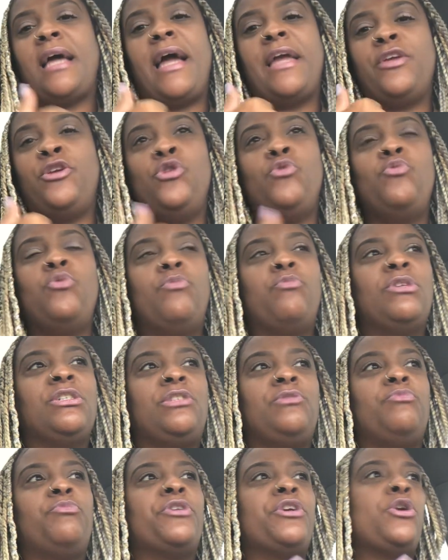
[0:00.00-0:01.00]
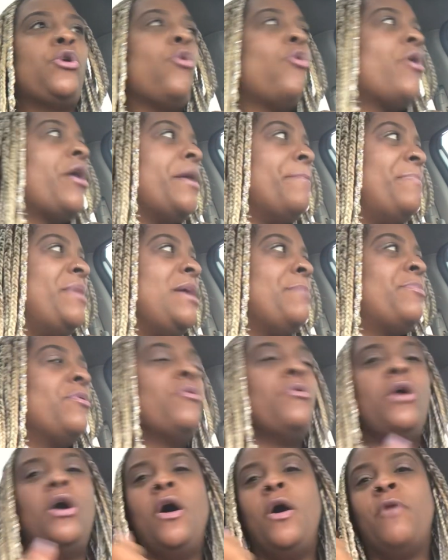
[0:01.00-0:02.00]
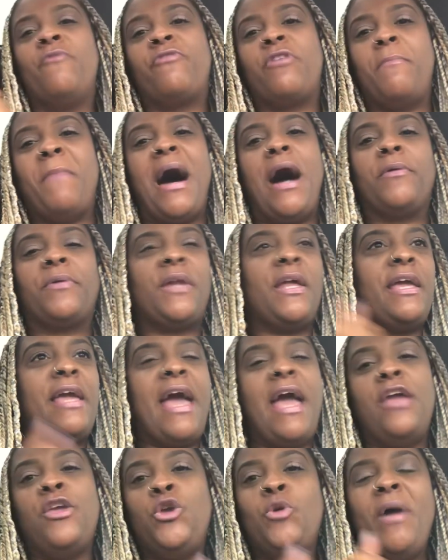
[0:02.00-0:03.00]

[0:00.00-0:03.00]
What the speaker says: Like, you was recording people from out the gate.